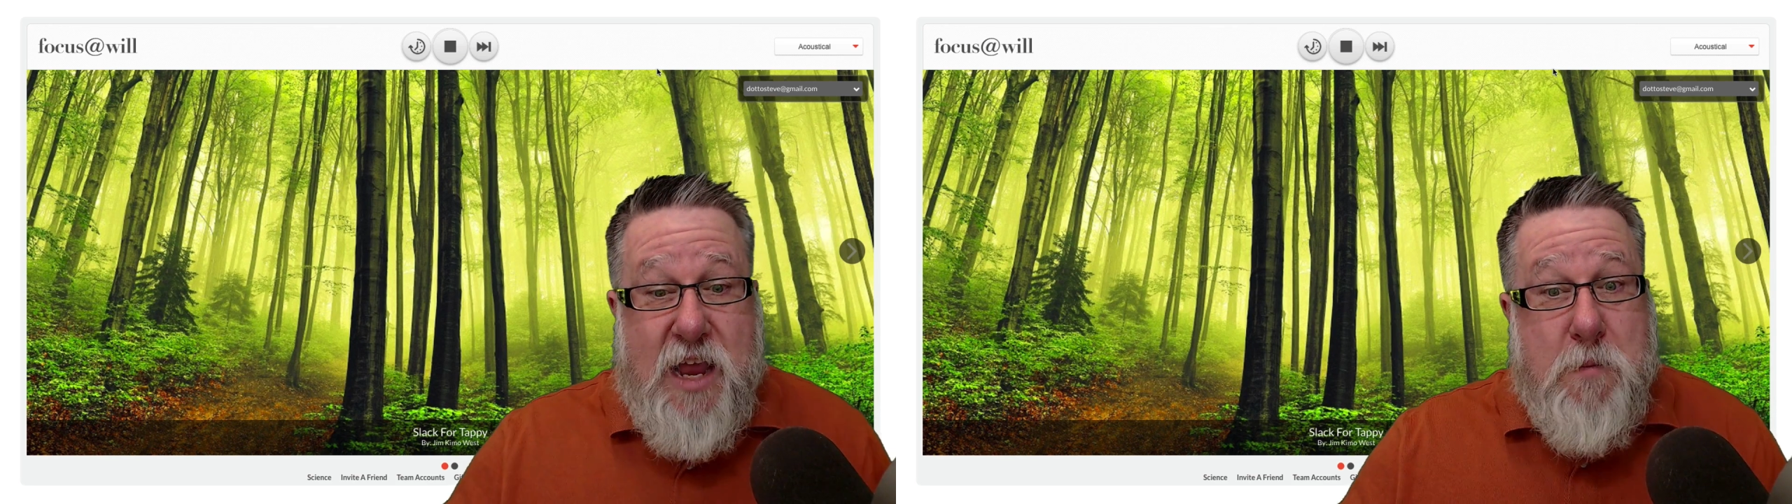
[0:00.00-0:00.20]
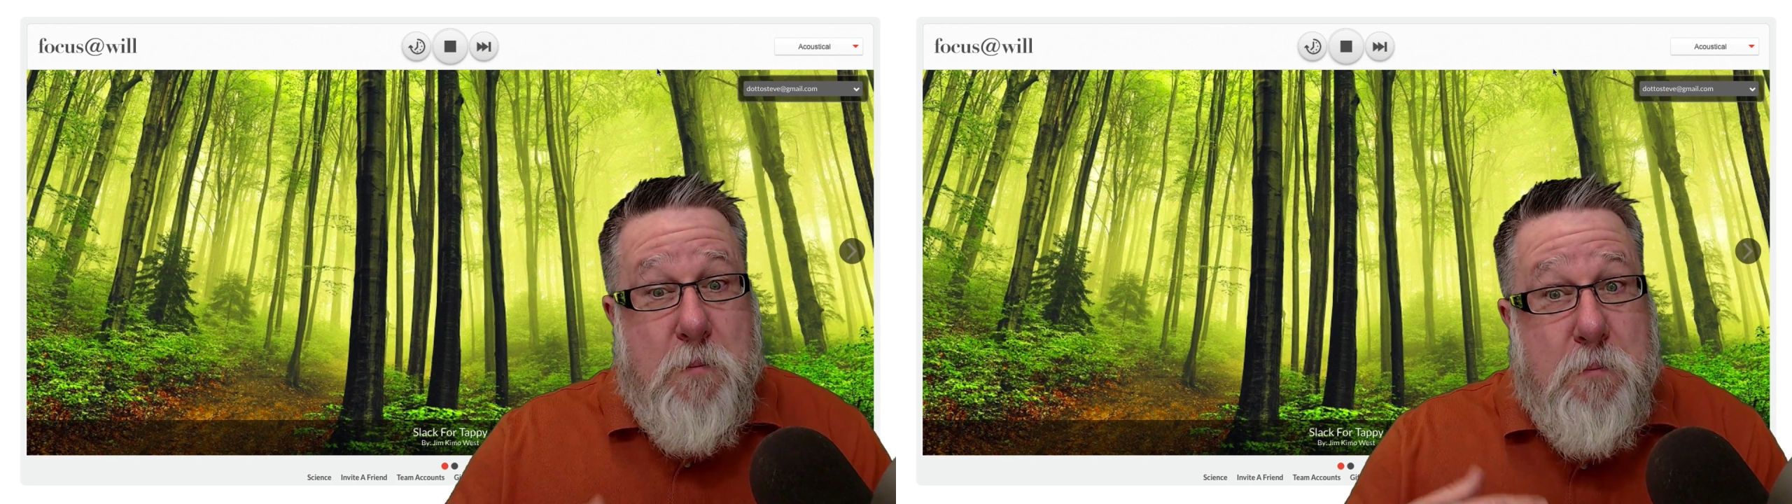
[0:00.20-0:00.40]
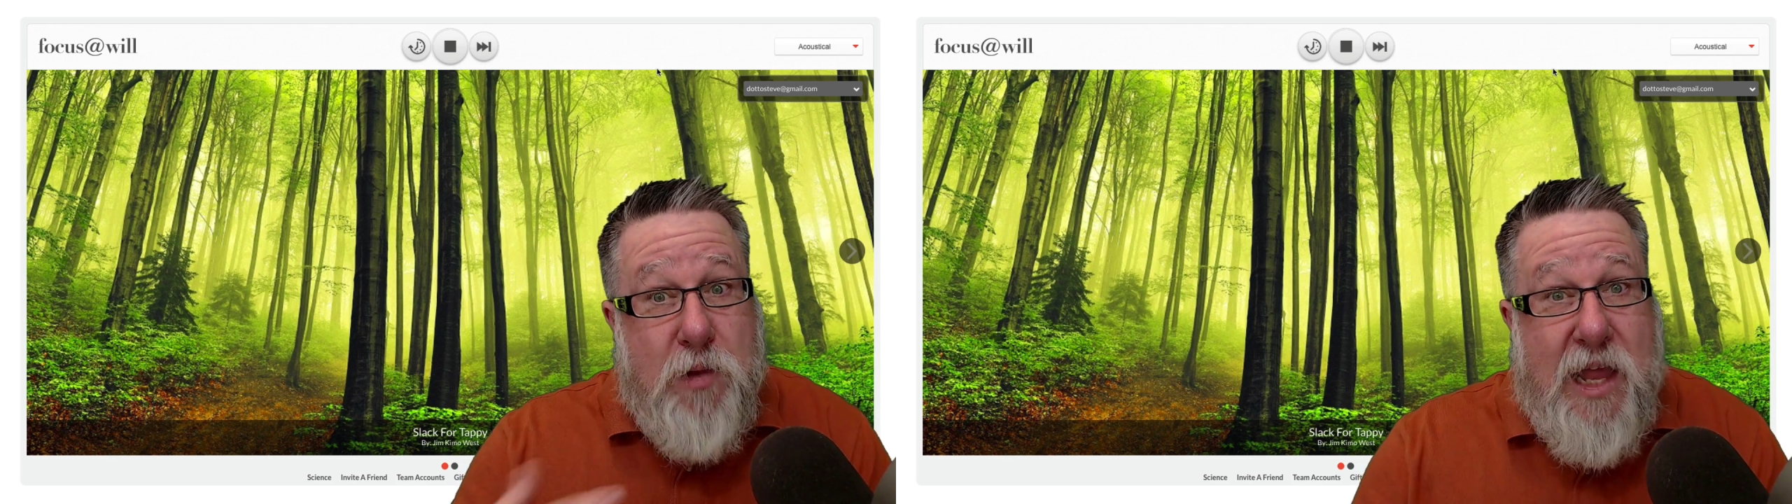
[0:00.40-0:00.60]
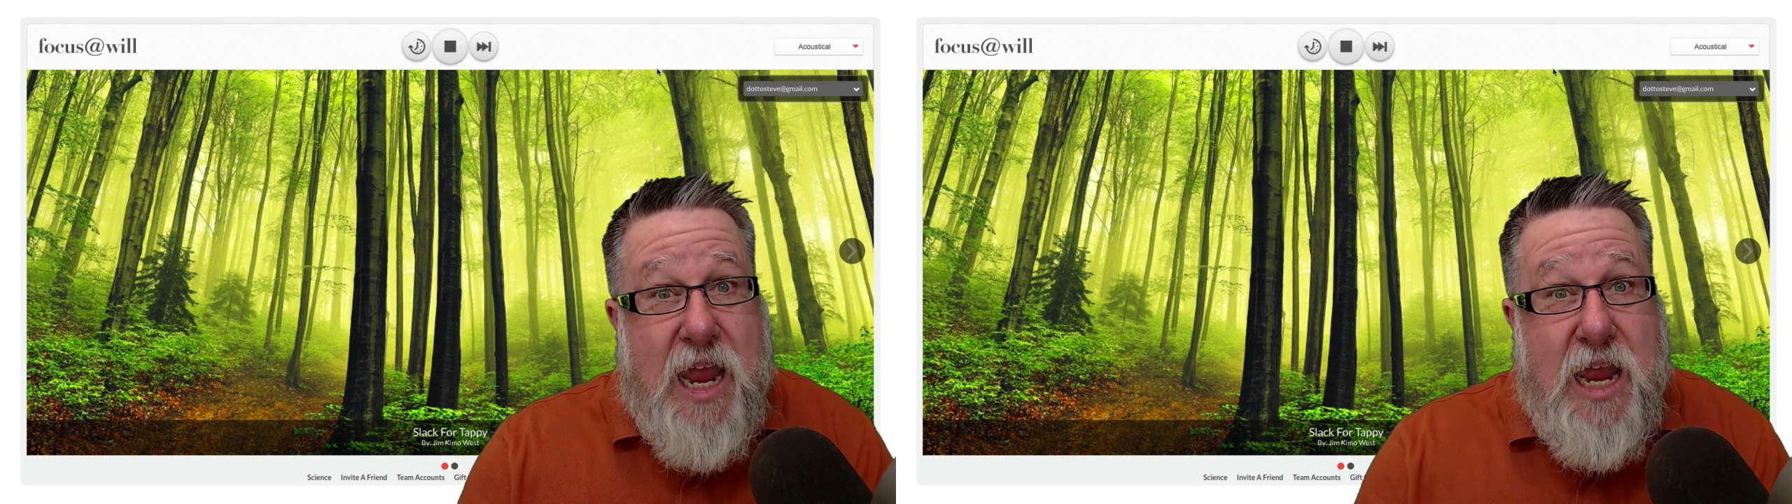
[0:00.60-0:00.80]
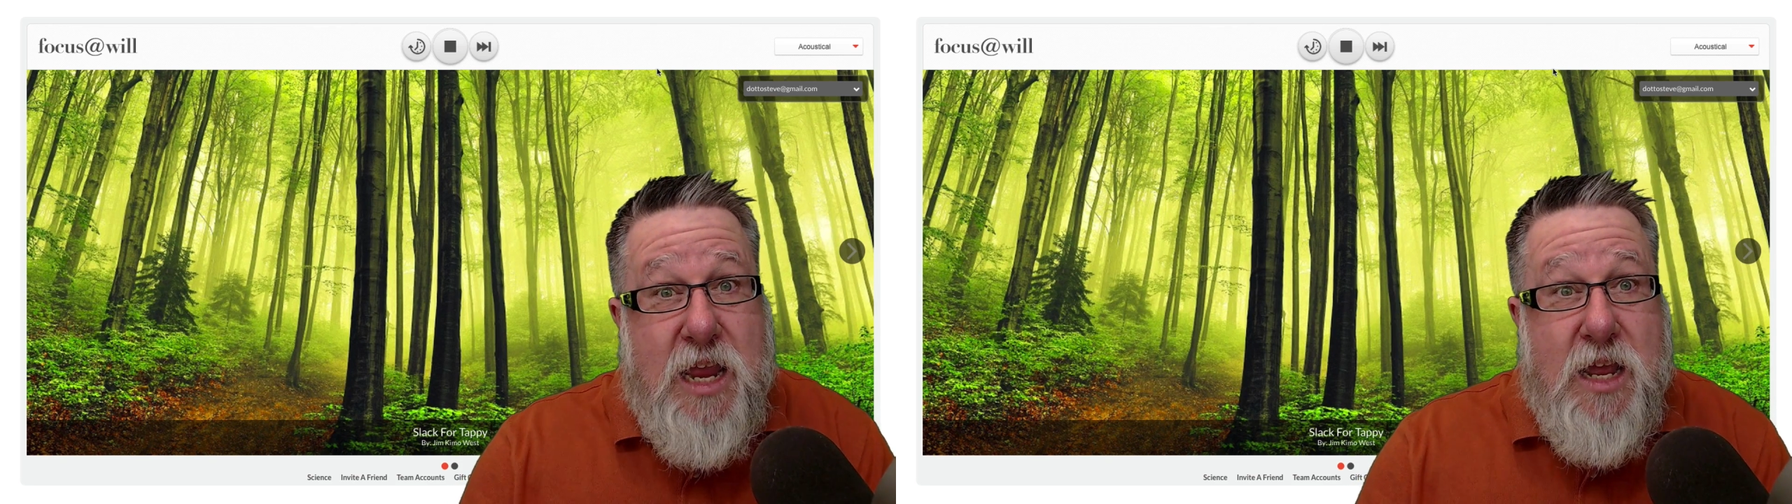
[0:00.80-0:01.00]
I
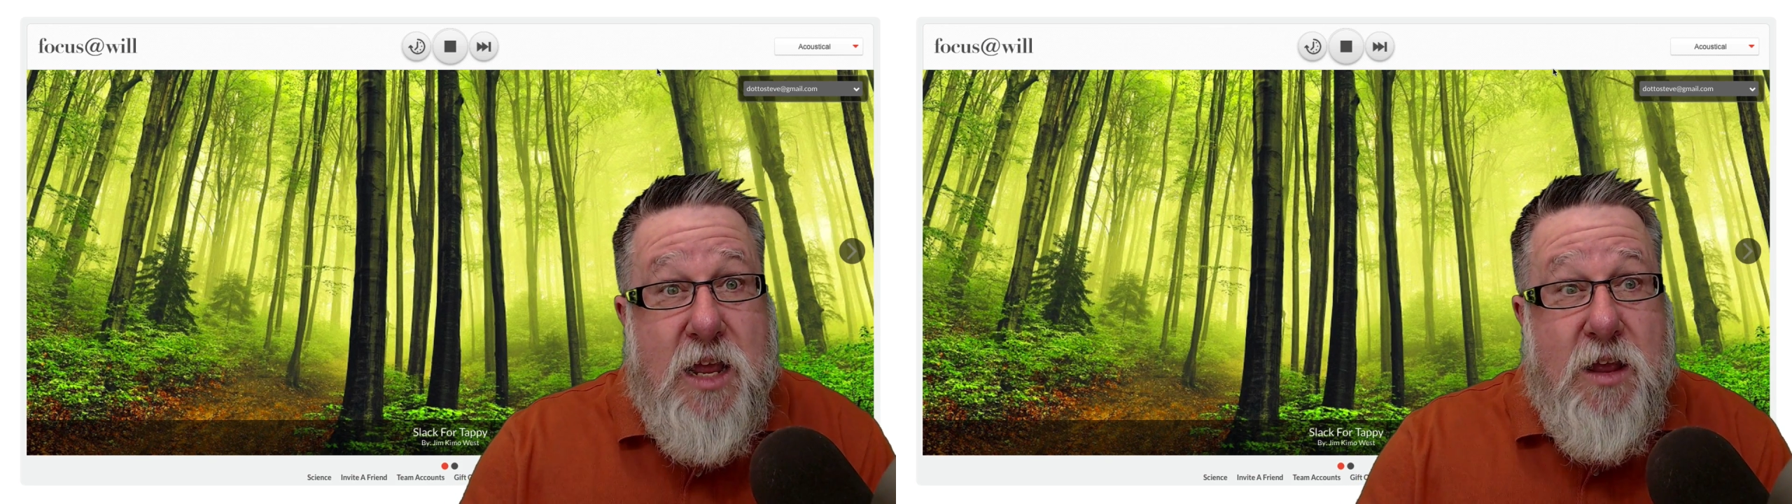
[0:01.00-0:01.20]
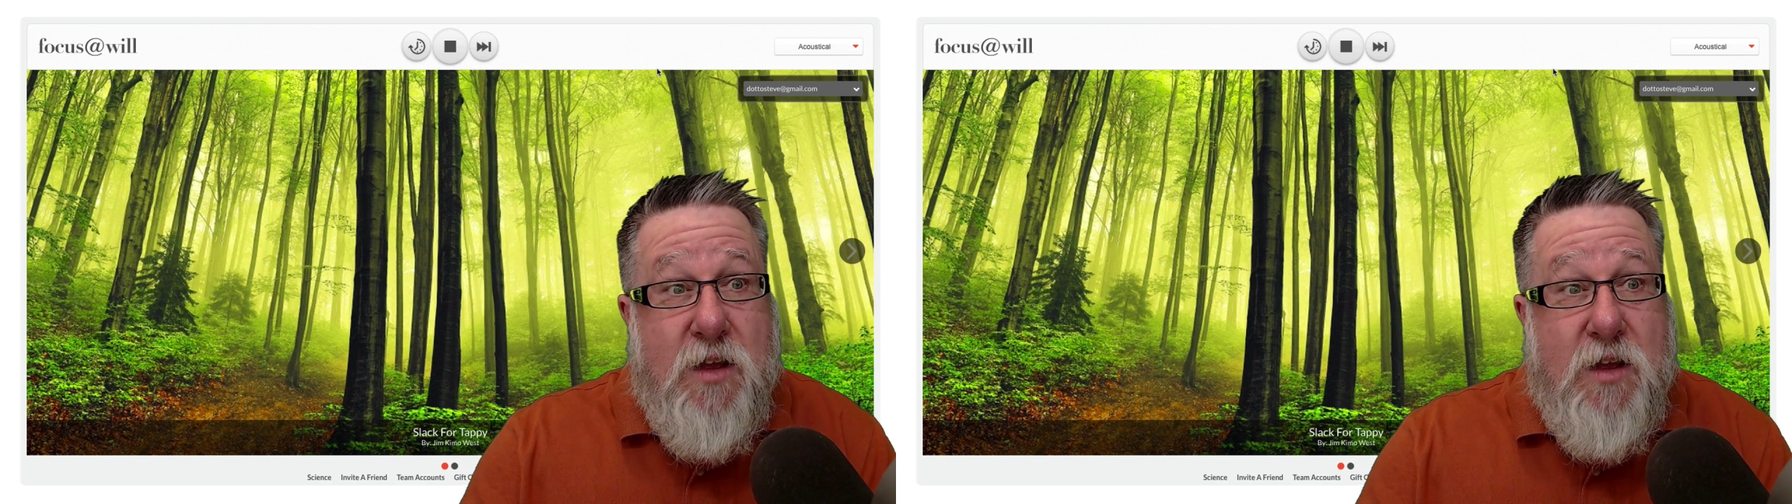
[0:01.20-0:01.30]
play